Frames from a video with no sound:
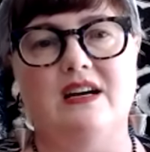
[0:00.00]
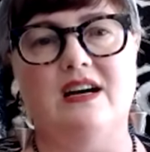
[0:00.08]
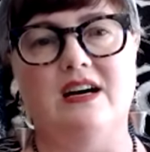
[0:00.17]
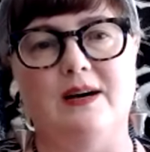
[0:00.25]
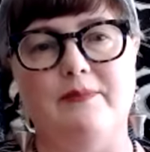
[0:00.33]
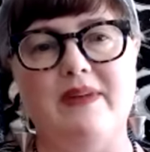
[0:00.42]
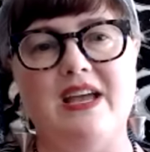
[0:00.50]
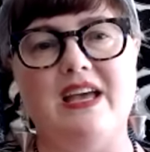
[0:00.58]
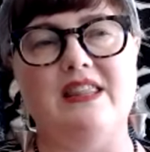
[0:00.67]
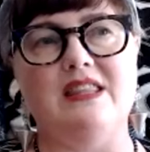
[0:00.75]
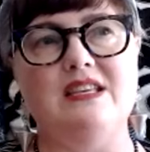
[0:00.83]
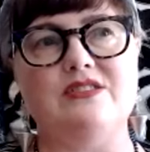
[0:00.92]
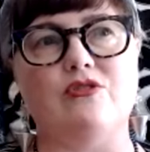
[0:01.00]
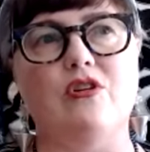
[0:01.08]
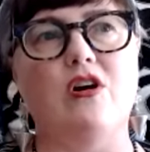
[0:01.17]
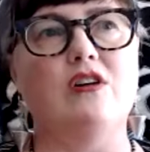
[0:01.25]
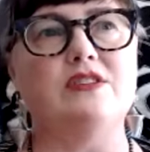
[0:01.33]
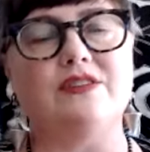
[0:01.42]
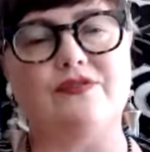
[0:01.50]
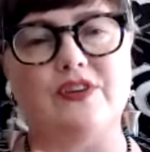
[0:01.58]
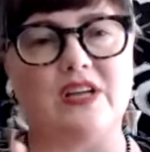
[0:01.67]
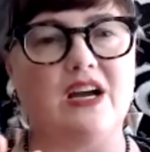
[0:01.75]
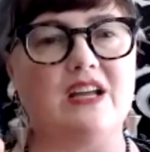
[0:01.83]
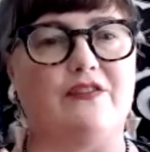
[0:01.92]
Um, and these are all different
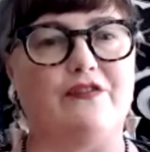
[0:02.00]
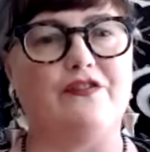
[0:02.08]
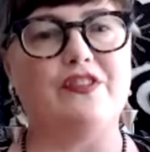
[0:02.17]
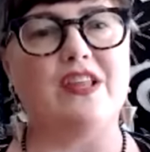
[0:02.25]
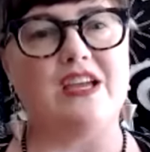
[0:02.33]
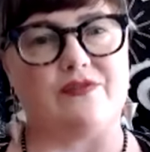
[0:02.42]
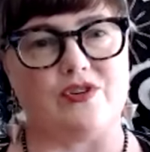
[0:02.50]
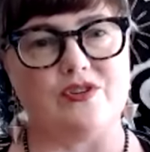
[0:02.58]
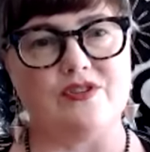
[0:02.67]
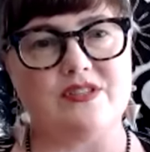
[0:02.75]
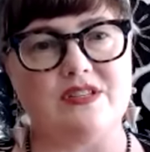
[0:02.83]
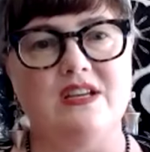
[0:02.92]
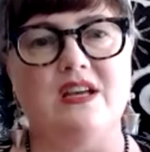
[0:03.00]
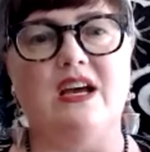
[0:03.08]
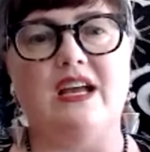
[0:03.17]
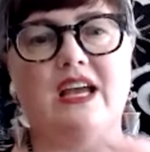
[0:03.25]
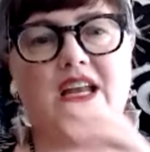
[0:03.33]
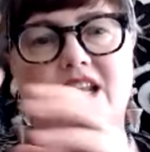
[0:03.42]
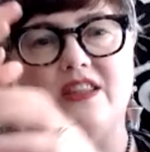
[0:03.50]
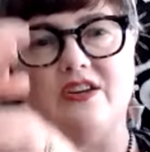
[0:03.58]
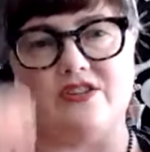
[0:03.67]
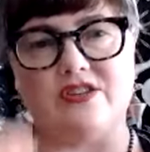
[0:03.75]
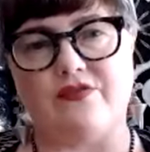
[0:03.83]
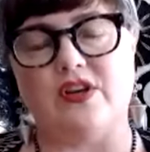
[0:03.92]
kind of flavors, again, in their
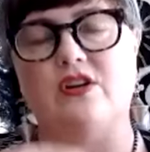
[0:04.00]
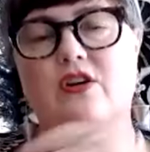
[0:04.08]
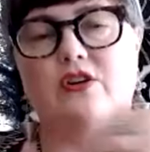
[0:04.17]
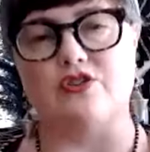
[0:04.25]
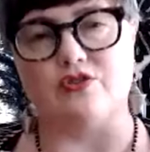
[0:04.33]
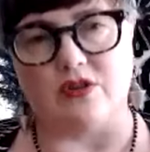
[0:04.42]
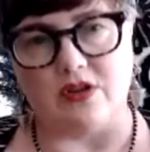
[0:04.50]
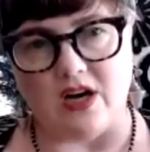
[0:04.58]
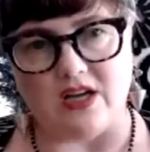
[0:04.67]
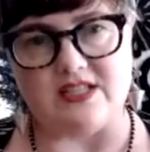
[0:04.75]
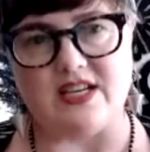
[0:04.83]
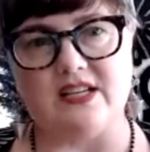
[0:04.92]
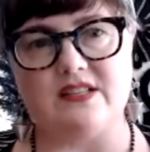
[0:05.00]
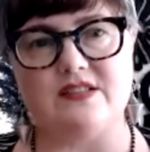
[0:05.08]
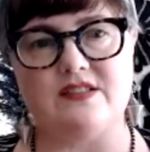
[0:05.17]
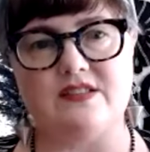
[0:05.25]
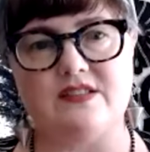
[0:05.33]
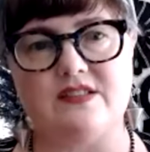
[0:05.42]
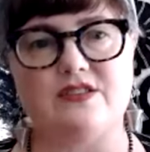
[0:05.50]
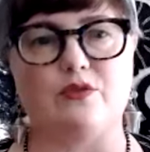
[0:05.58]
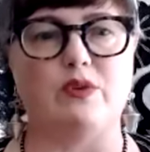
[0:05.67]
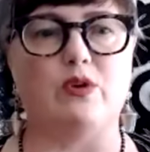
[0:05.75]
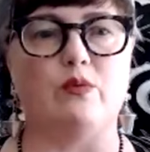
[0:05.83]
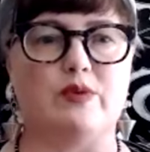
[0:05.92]
different cultural contexts. So
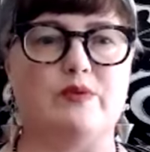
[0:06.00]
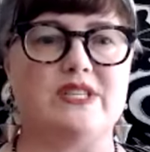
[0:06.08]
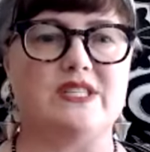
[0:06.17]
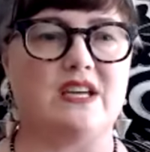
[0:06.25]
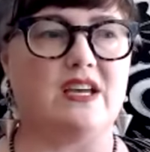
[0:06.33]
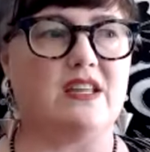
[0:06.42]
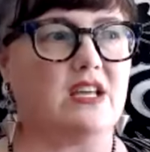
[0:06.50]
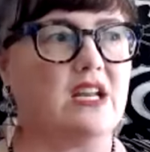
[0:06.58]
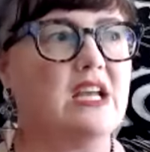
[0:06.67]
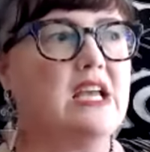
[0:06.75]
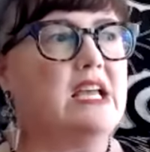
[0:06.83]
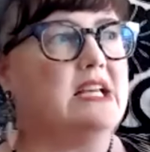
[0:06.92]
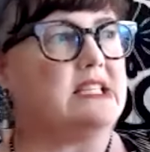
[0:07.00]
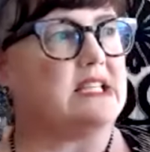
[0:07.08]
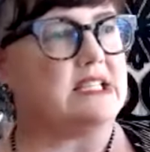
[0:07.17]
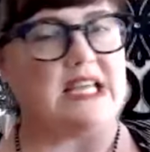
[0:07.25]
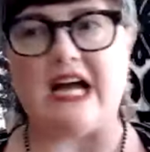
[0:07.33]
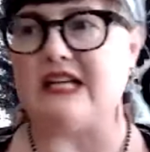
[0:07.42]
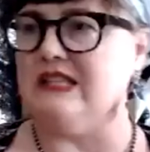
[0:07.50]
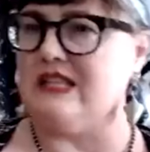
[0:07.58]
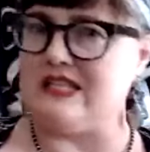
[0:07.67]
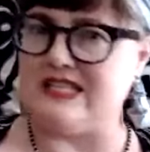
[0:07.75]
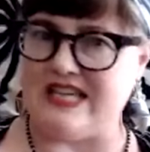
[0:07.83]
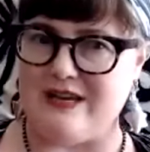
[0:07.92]
we don't want to say that it's exactly the
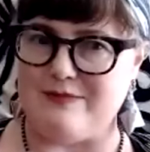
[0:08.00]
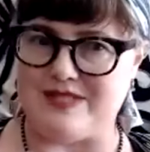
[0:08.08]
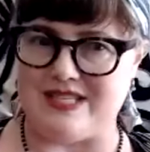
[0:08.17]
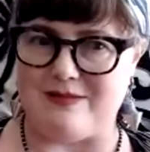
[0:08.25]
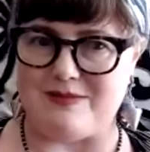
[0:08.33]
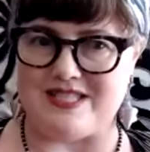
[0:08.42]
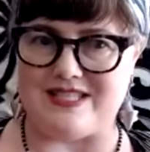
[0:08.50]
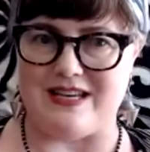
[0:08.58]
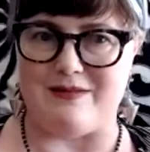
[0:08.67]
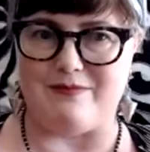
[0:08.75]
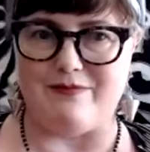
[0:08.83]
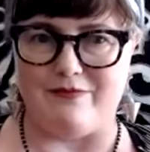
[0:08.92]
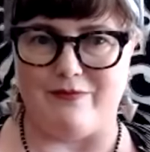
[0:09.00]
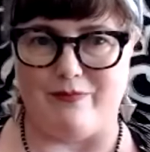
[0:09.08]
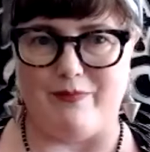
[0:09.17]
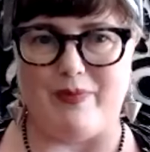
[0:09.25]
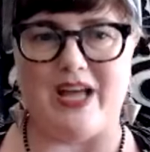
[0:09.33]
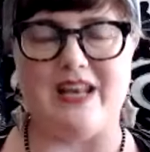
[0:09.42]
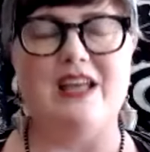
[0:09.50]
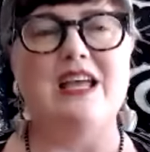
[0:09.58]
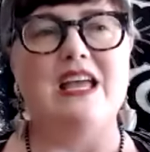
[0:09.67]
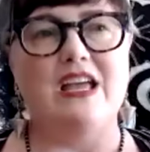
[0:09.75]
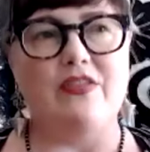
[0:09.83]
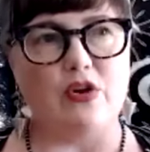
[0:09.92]
same, same to same, but
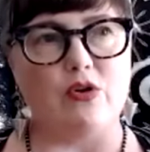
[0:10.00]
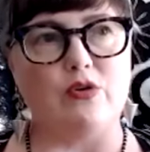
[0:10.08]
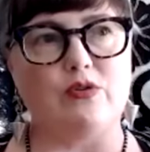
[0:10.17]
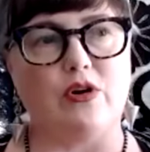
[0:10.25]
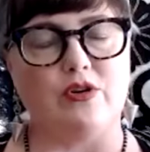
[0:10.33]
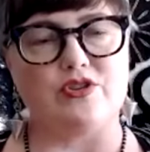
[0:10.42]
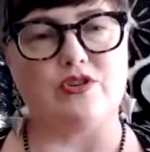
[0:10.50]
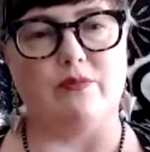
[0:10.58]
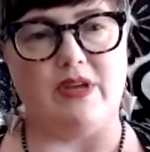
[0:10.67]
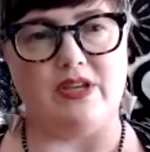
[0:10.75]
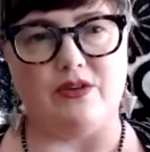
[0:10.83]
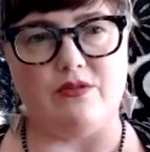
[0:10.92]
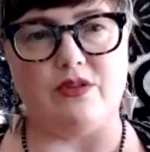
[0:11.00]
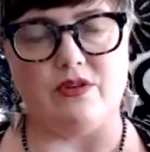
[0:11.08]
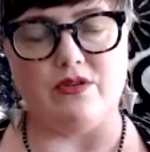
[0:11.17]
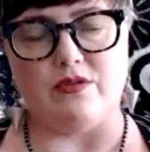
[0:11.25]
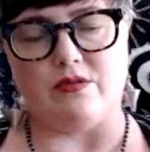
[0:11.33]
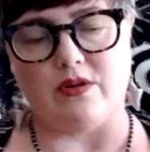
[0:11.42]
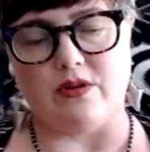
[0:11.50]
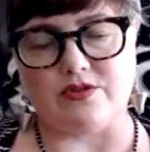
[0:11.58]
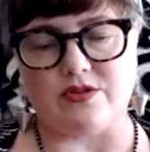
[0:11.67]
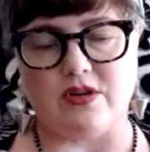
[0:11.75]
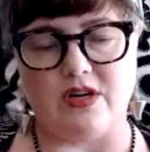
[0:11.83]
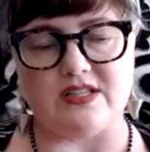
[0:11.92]
in their own cultural milieu, in their own
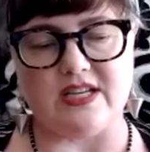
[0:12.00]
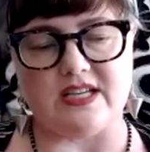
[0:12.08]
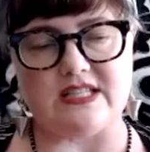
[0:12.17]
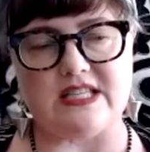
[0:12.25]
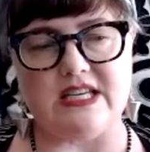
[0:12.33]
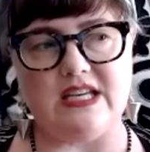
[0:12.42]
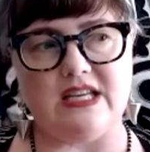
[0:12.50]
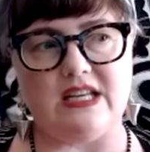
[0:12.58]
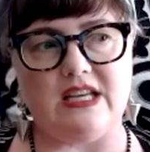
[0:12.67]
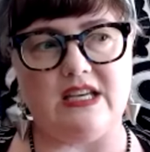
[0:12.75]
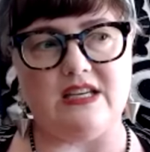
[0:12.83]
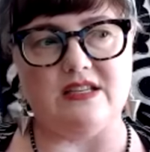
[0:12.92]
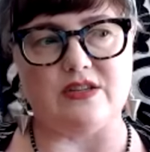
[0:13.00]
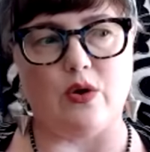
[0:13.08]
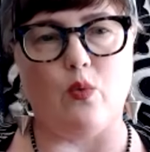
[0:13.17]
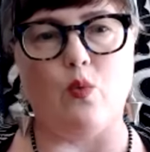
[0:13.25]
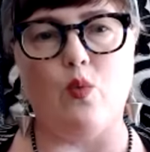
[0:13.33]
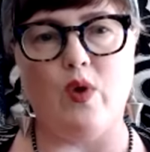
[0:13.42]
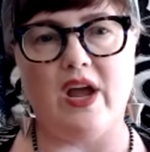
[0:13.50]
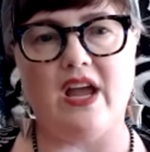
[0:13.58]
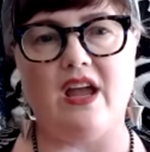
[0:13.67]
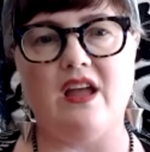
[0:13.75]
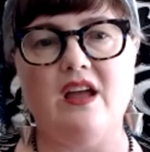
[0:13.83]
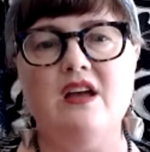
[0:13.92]
cultural context, it is a
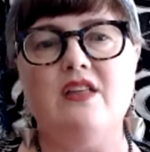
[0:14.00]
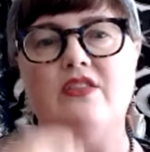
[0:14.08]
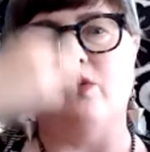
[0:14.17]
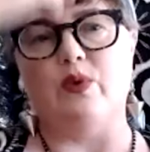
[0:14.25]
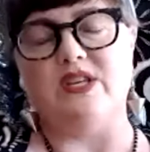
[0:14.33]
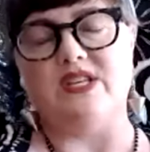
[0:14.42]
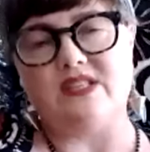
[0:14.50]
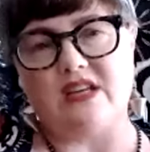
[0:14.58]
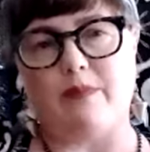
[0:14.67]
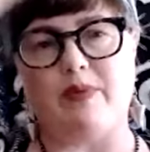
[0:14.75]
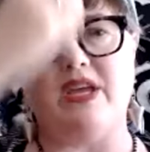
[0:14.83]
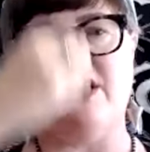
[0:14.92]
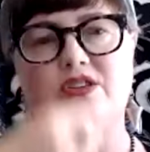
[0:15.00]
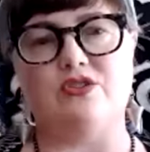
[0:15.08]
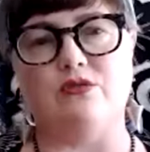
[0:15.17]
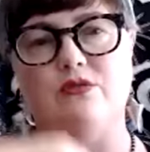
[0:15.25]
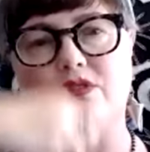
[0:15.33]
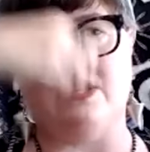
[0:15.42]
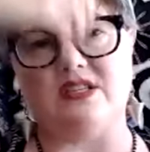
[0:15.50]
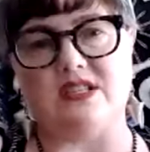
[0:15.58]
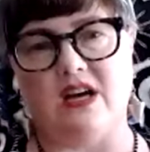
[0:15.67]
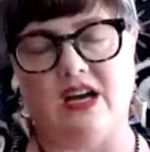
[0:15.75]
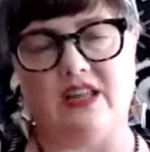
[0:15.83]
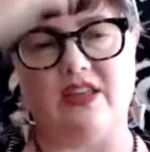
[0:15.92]
way that we step into this
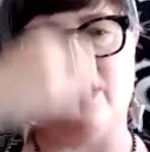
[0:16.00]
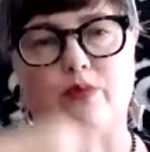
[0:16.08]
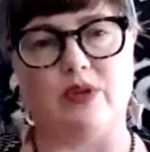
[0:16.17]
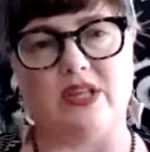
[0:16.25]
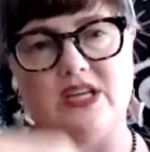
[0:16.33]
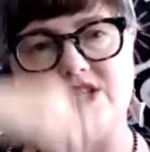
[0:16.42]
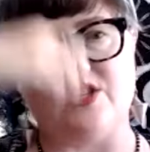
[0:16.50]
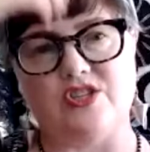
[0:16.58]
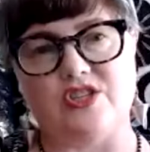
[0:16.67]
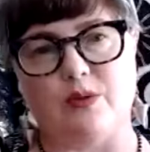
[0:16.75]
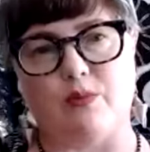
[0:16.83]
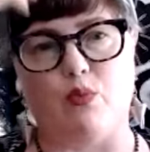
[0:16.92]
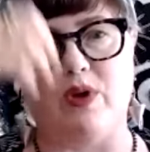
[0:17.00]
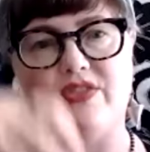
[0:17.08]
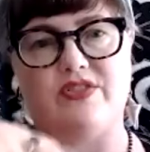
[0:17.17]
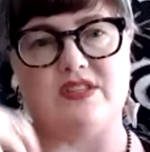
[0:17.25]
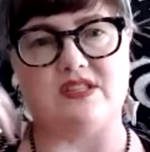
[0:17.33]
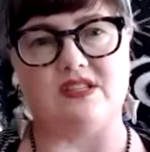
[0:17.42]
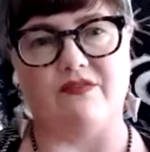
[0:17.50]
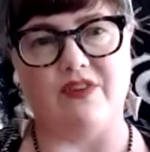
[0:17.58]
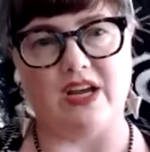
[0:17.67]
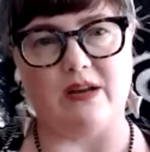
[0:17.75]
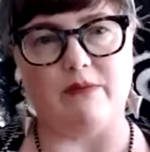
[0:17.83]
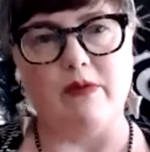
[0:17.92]
I thou relationship with this
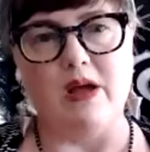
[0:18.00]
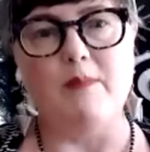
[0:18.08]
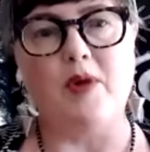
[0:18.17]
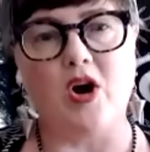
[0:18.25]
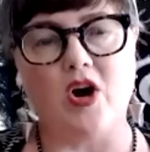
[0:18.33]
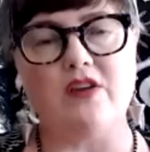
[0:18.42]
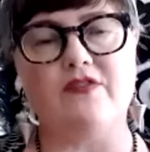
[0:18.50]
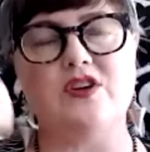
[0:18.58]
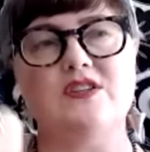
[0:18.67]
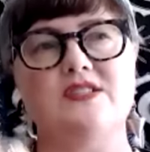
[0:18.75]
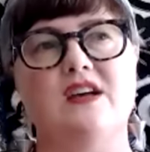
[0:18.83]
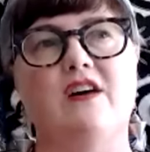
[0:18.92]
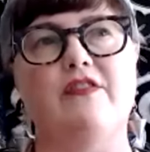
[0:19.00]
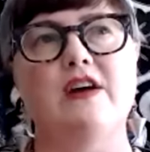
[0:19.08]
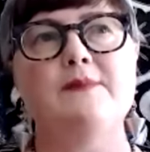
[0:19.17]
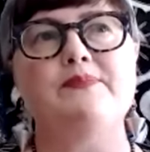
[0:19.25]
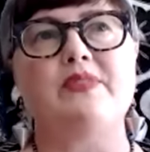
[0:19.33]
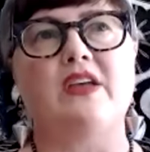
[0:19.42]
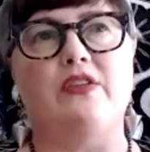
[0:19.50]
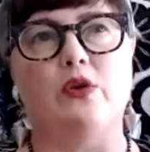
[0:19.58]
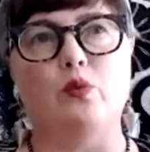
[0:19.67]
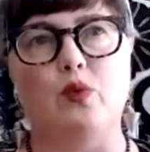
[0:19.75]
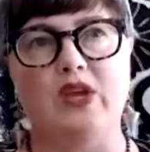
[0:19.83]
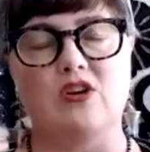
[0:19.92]
divine part of ourself
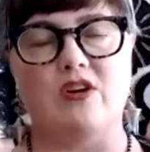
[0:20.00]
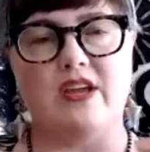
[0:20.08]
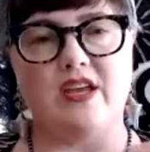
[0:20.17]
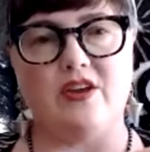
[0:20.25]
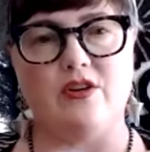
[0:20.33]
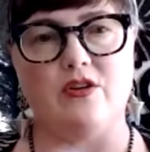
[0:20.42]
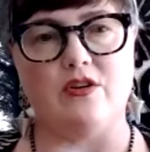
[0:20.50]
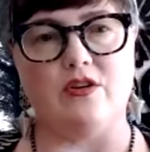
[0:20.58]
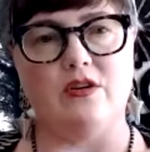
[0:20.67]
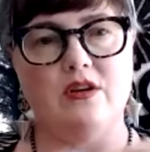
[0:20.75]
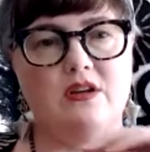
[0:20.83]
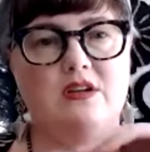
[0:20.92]
that we are here,